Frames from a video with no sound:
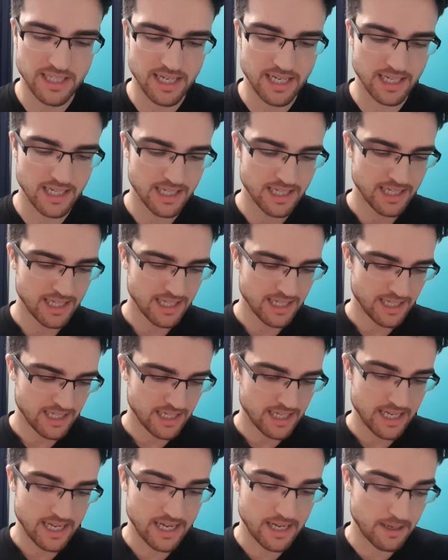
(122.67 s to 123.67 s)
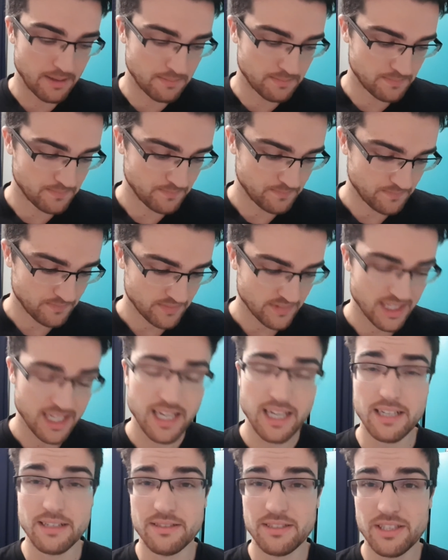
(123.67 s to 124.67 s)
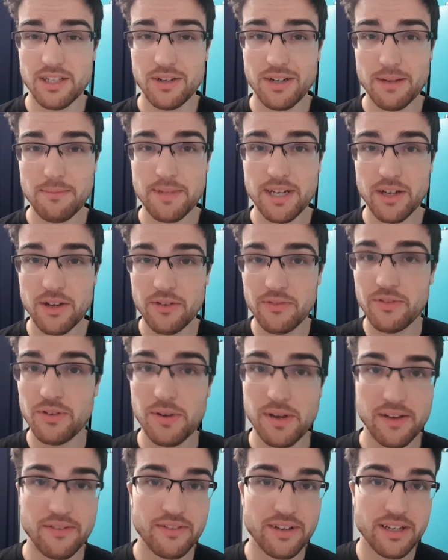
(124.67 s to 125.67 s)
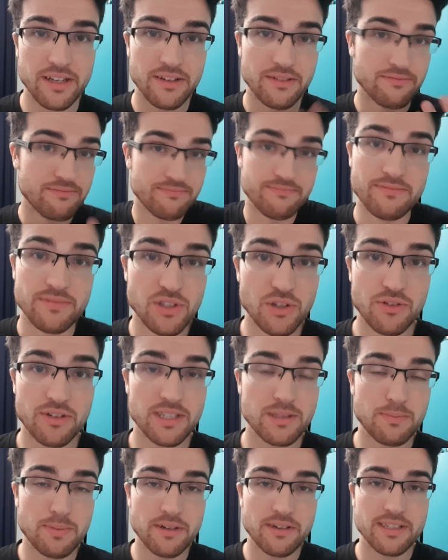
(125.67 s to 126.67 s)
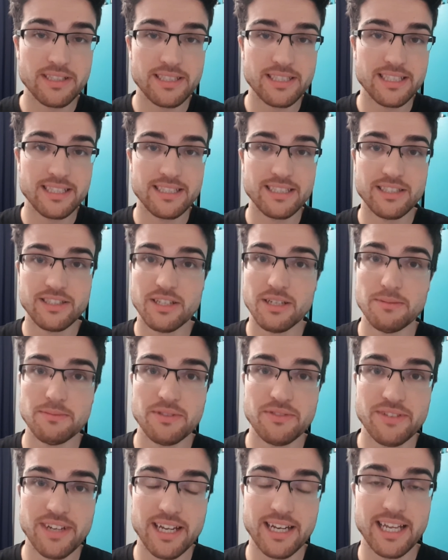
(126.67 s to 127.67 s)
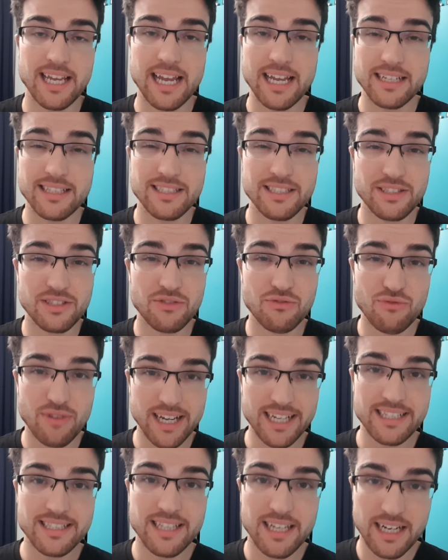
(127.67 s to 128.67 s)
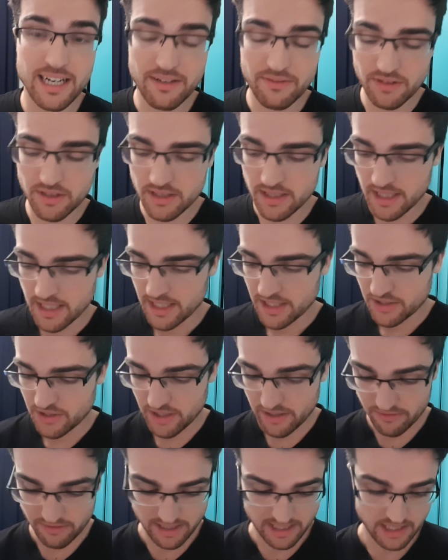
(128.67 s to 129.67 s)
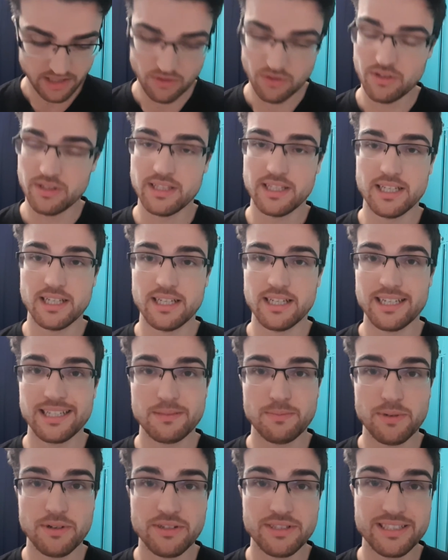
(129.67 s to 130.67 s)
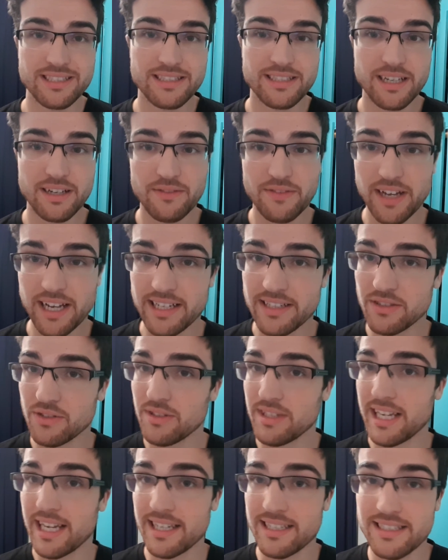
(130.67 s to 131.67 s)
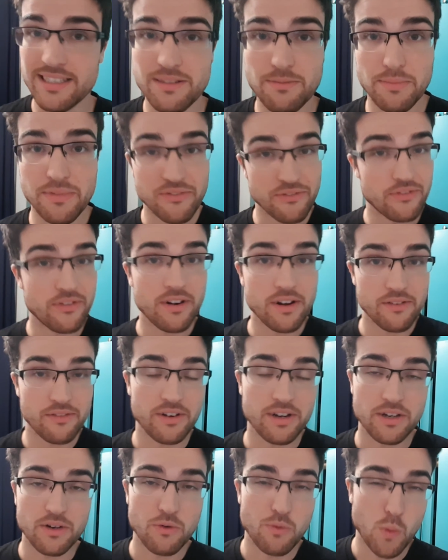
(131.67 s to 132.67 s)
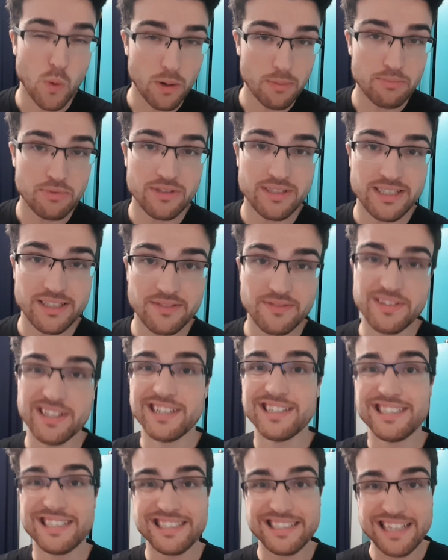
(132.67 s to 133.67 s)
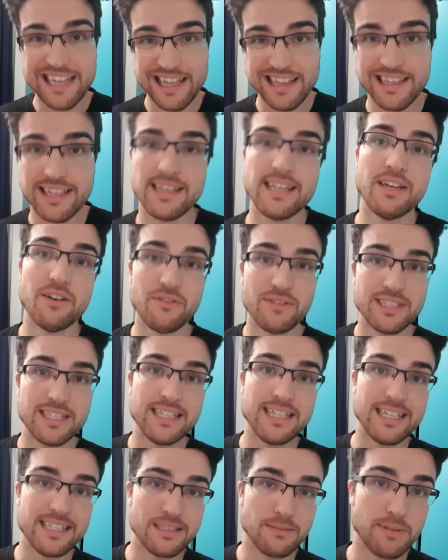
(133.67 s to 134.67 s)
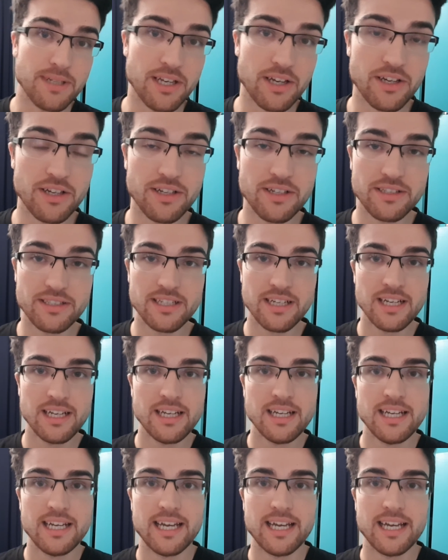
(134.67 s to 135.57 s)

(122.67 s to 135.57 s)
was saying. Yeah, so let me know if you have any of your experiences in terms of getting actors to raise their level. Generally, all the experiences I've had, all the actors have been very, very cooperative. They understand that they obviously need to be heard,